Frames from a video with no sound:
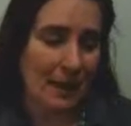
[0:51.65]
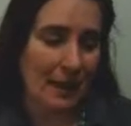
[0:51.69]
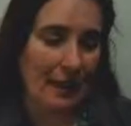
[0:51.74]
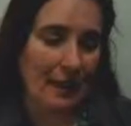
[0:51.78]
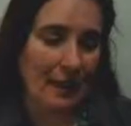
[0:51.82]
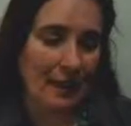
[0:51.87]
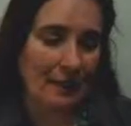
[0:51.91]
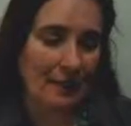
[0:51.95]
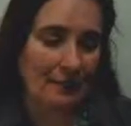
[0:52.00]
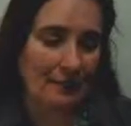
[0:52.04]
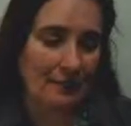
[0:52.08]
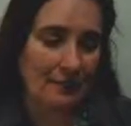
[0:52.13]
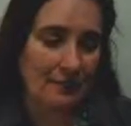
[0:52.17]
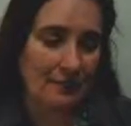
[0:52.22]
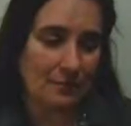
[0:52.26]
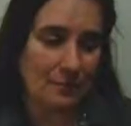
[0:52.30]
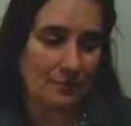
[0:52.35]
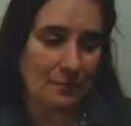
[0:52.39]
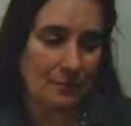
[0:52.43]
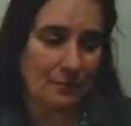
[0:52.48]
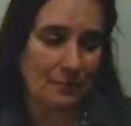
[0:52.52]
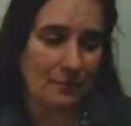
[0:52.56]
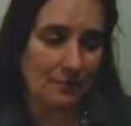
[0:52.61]
And
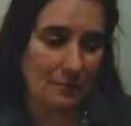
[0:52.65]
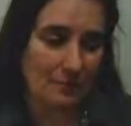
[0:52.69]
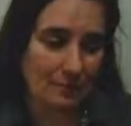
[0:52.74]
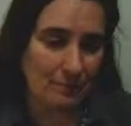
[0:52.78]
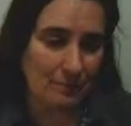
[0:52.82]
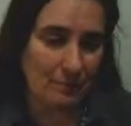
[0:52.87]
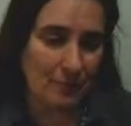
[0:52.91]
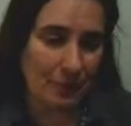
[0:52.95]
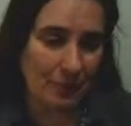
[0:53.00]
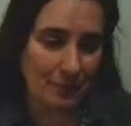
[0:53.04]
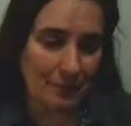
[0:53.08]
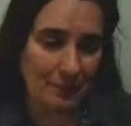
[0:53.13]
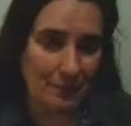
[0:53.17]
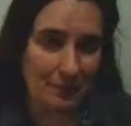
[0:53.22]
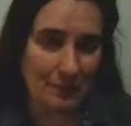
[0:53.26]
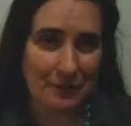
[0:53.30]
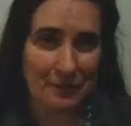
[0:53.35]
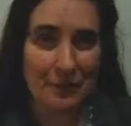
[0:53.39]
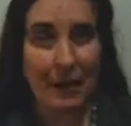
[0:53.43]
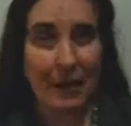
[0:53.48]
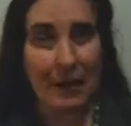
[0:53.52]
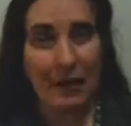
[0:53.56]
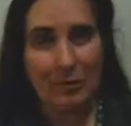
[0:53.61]
she wanted
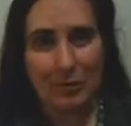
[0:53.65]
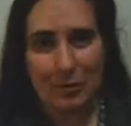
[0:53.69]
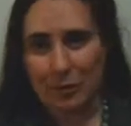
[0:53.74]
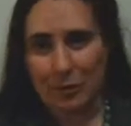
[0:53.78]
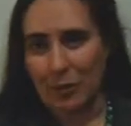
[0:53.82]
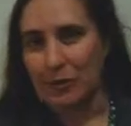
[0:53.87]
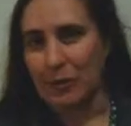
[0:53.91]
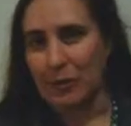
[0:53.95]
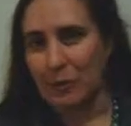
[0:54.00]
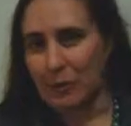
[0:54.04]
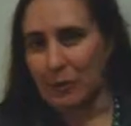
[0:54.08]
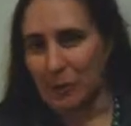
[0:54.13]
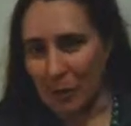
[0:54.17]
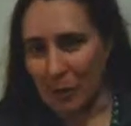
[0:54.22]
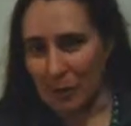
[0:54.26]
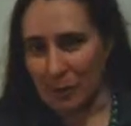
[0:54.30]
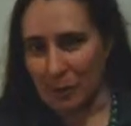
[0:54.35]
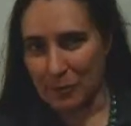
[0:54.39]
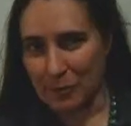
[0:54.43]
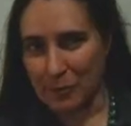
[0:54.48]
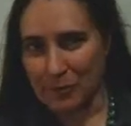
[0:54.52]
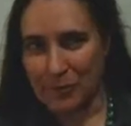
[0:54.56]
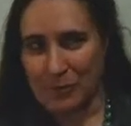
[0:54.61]
to die with all her
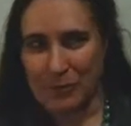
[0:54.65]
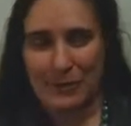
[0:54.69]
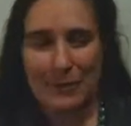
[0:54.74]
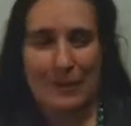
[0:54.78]
marbles.